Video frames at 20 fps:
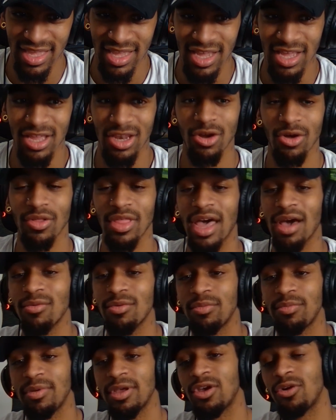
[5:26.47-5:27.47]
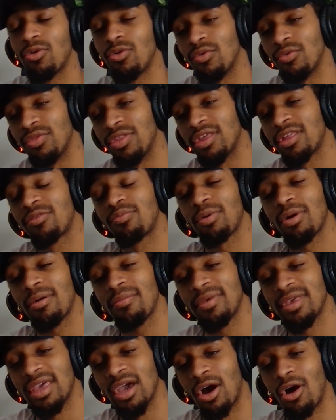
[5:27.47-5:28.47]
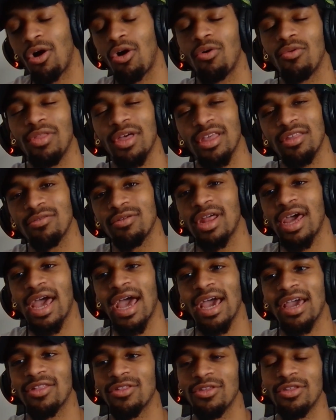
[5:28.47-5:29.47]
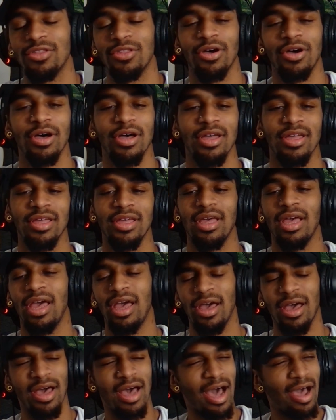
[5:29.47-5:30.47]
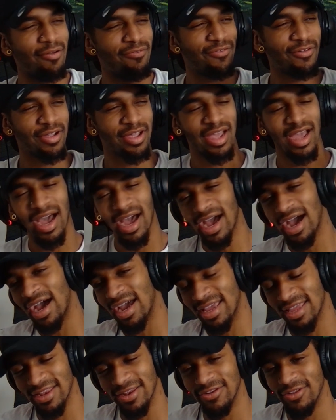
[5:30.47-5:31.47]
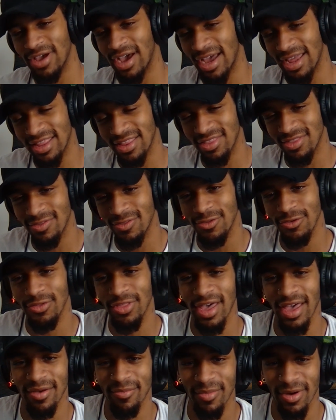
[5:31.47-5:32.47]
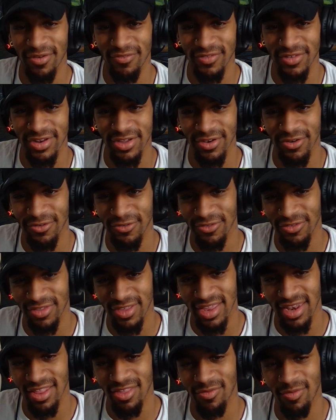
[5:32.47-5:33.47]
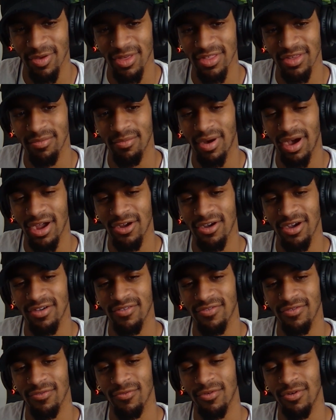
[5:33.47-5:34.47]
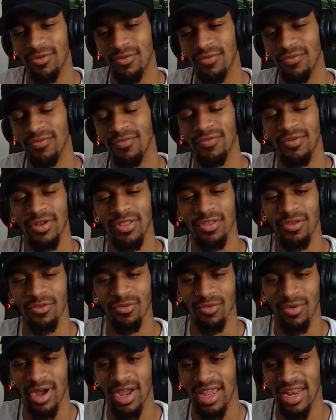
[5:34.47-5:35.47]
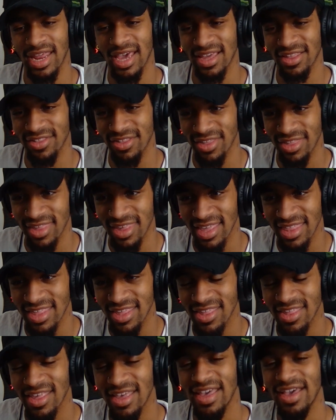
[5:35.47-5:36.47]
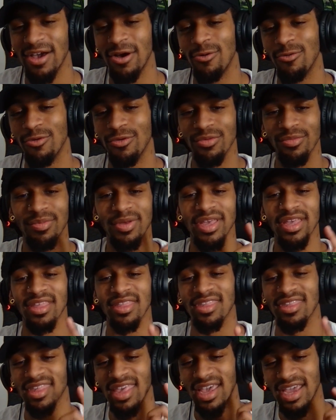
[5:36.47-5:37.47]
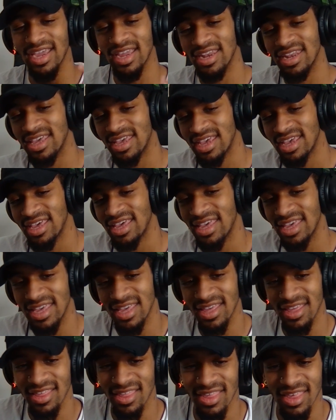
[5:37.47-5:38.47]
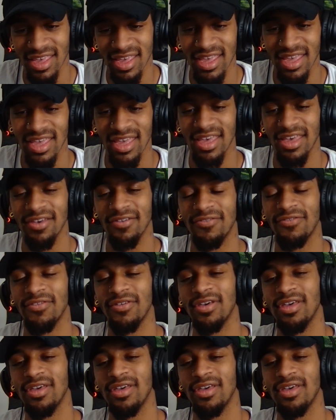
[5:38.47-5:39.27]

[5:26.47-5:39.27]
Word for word: you know, that would be cool. This probably, oh, that's what I actually thought. I forgot I can I do that in my videos, and especially Minecraft is one of one of those where I could actually say this. What would be insane is if